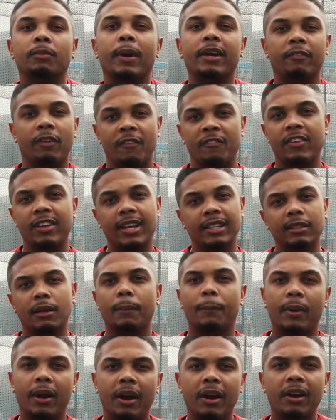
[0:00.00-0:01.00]
If it
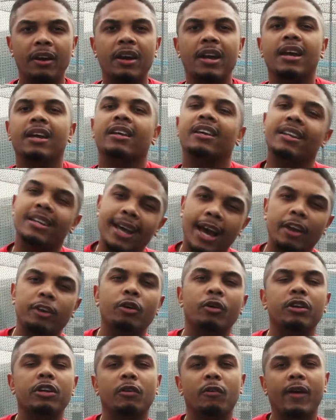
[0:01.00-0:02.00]
doesn't burn, you're not
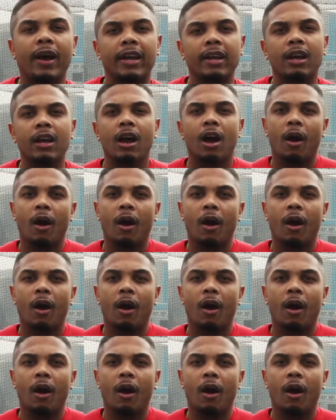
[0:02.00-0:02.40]
doing it right.